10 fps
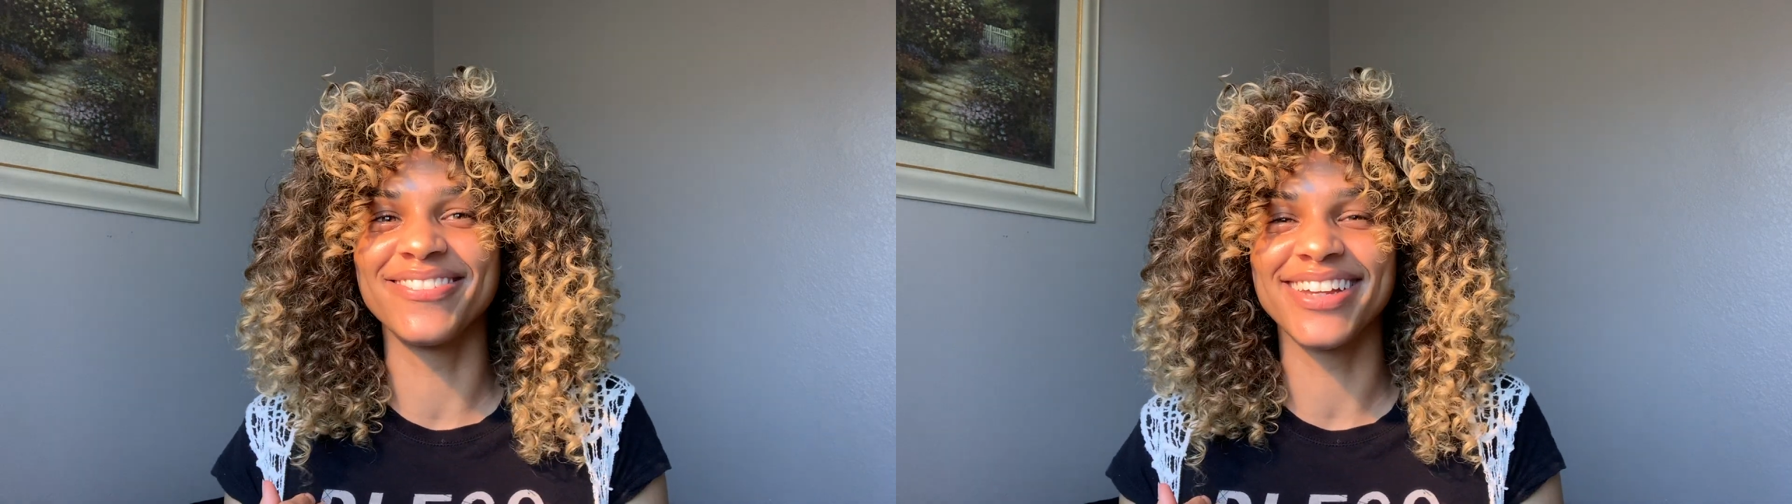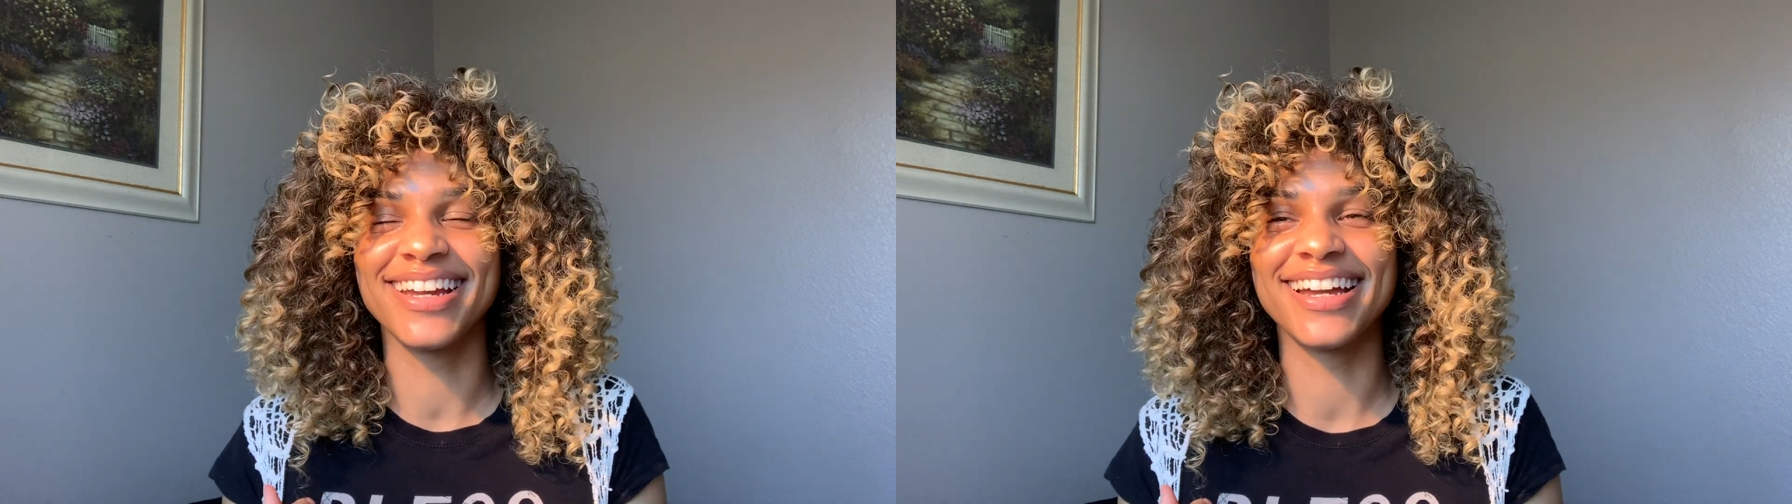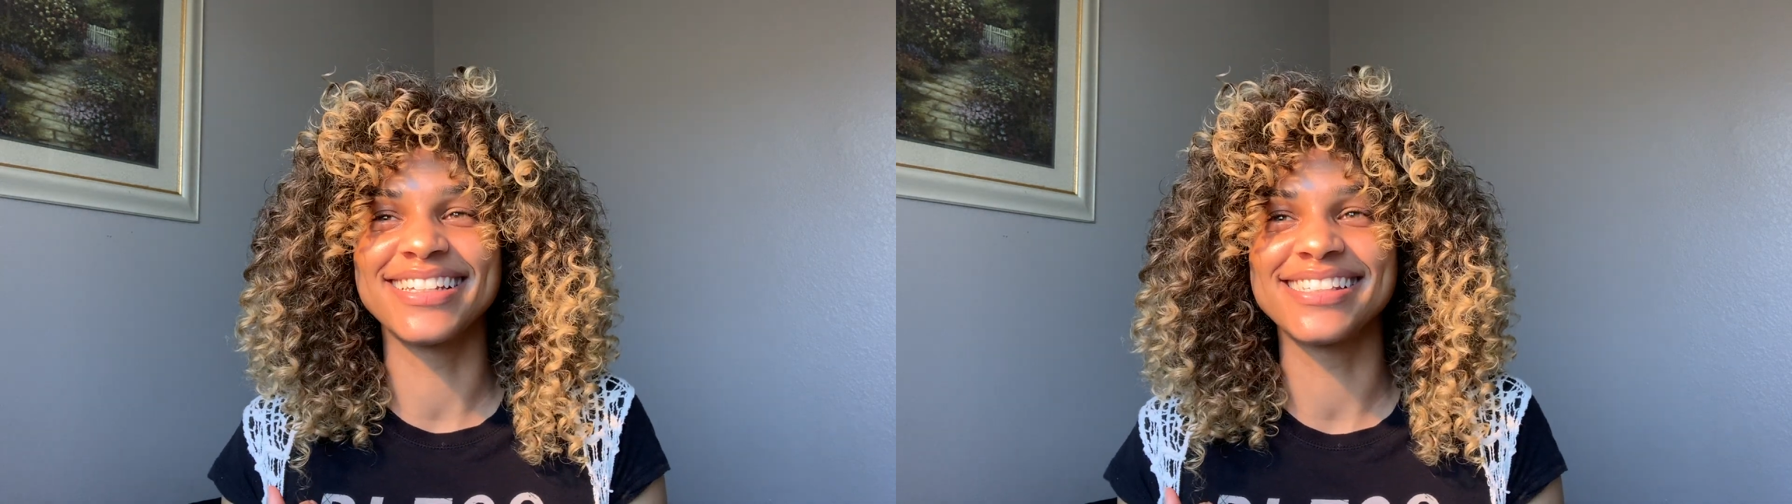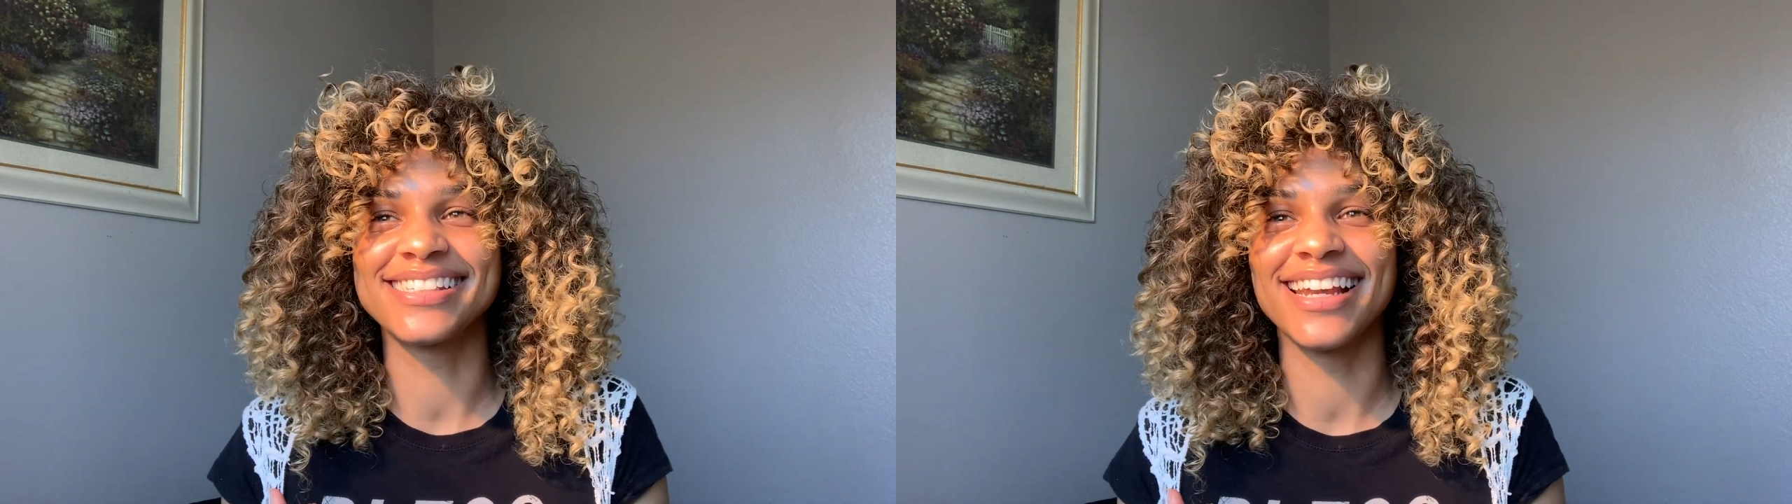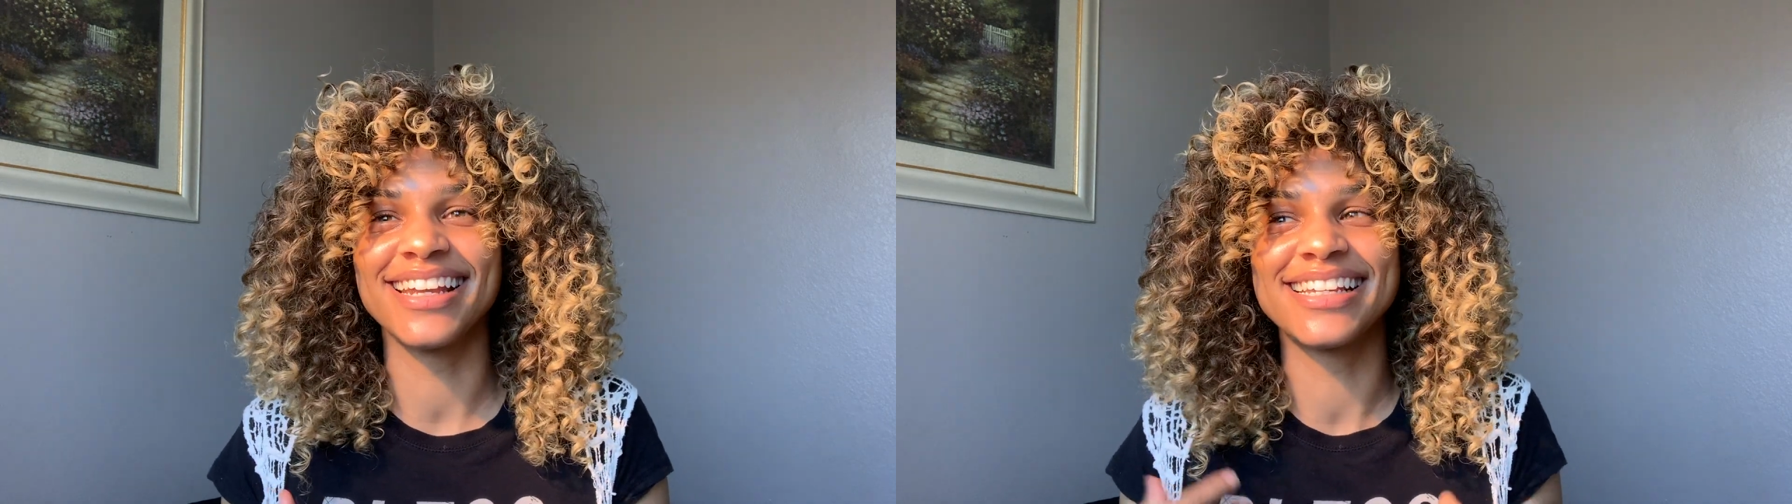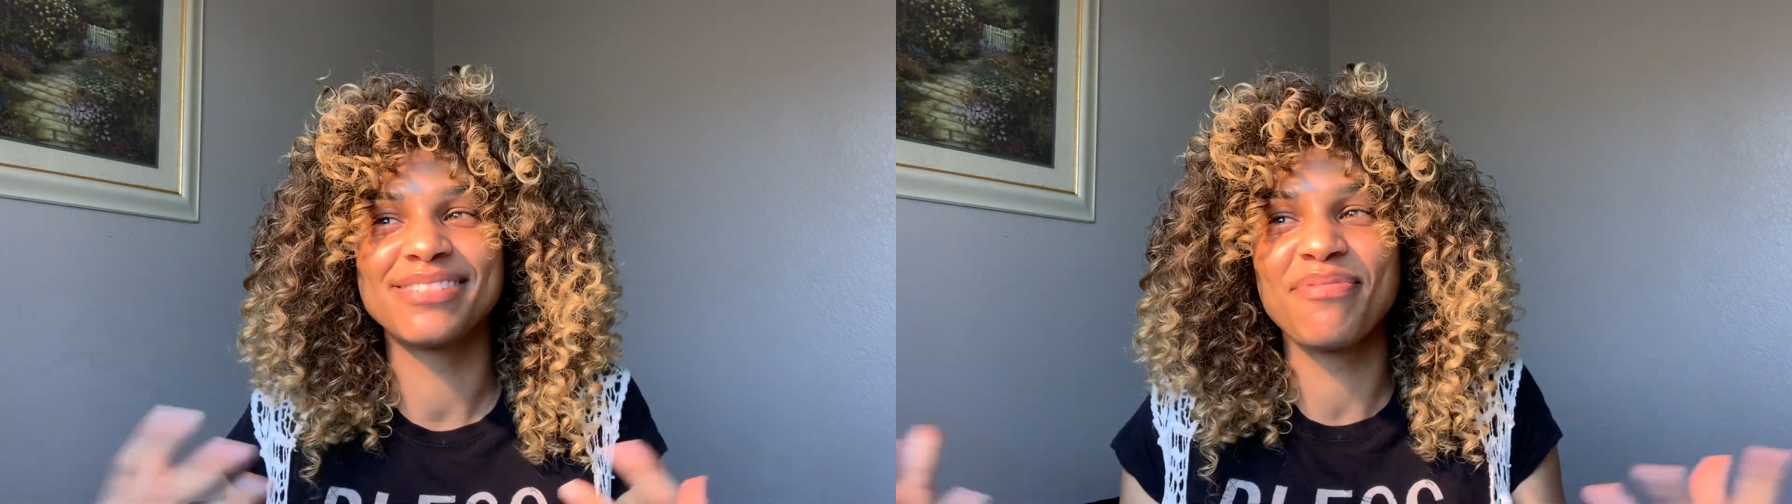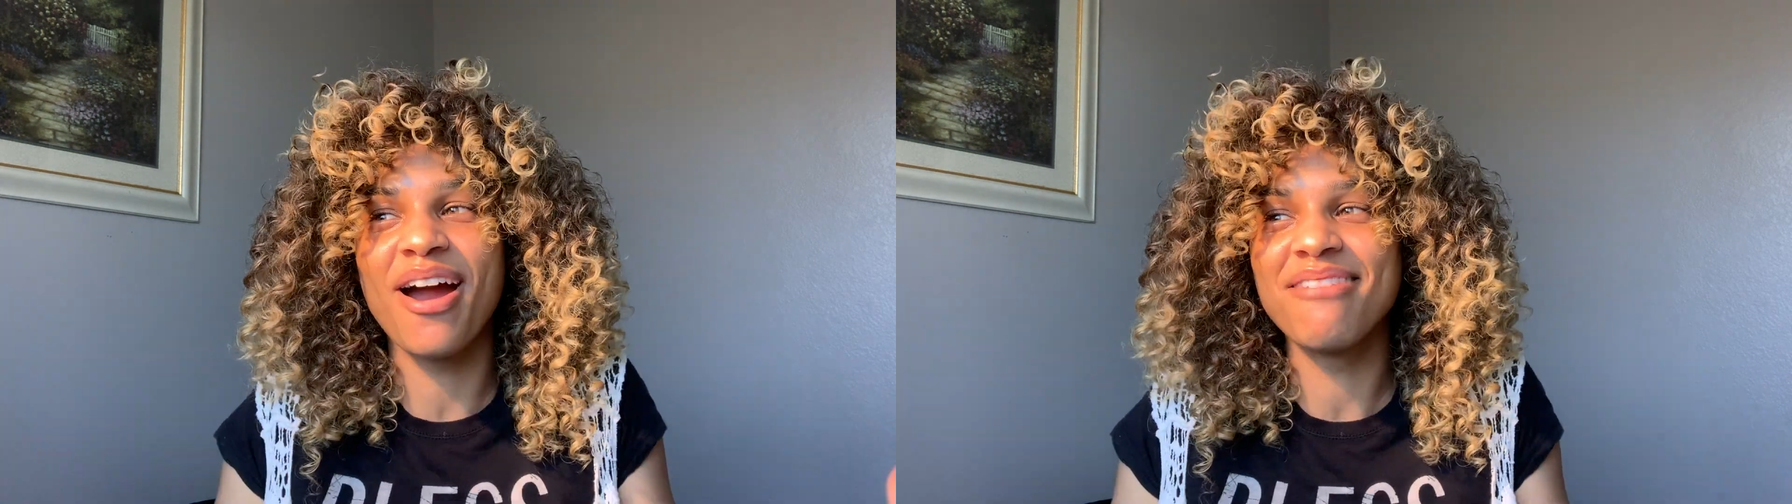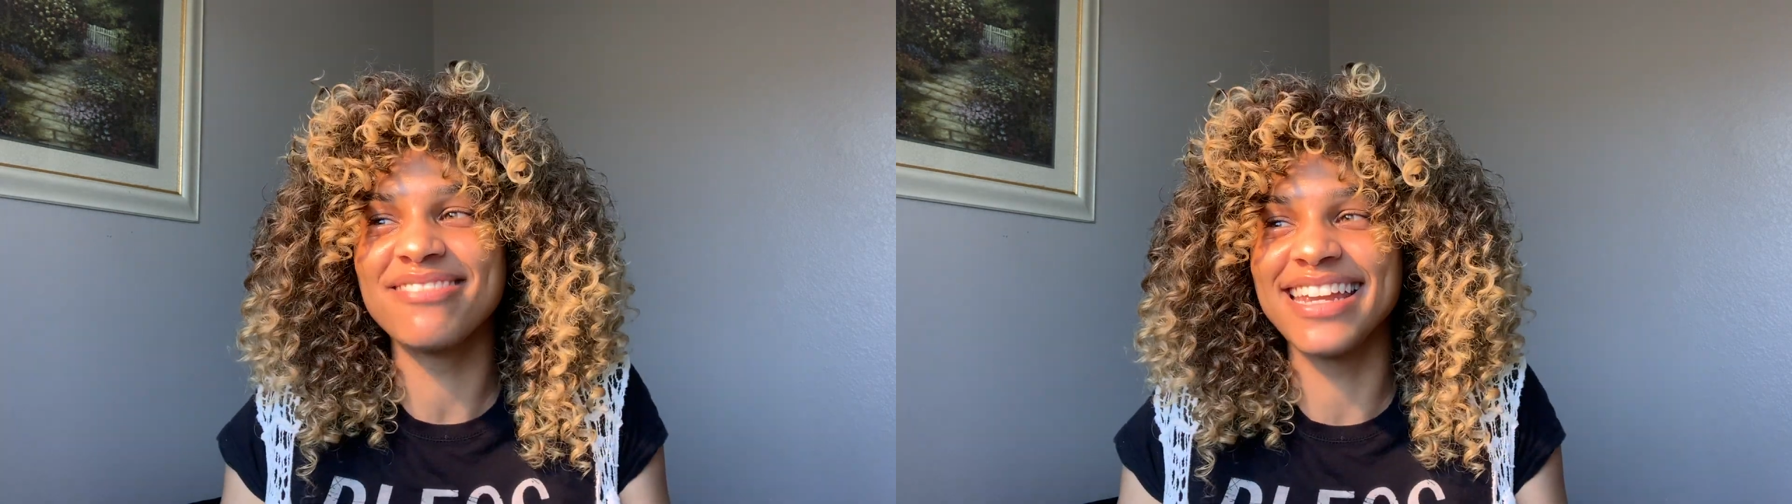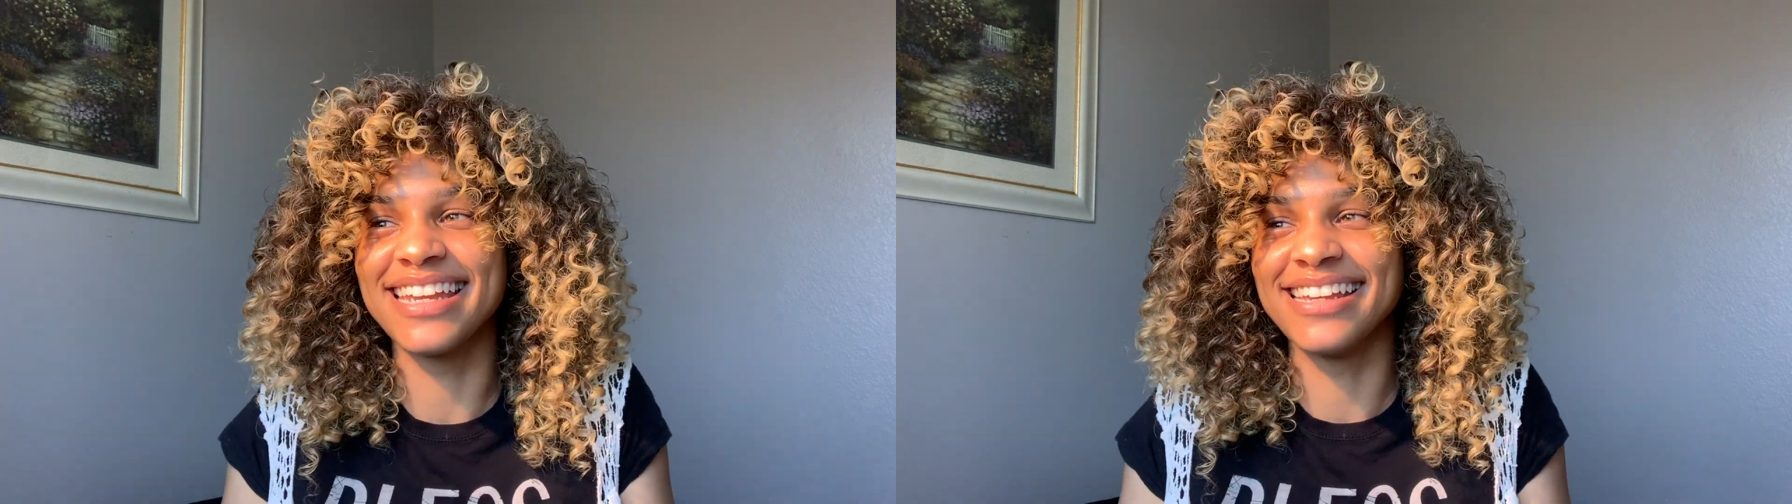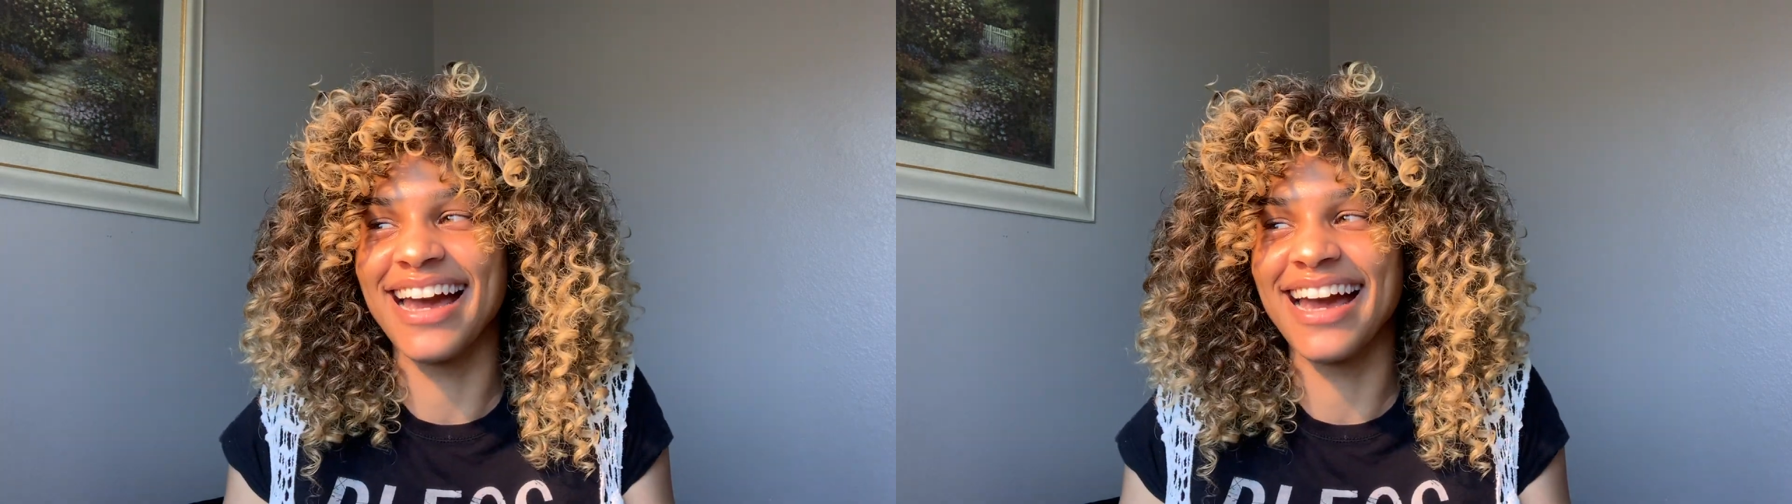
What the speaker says: because it's prominent.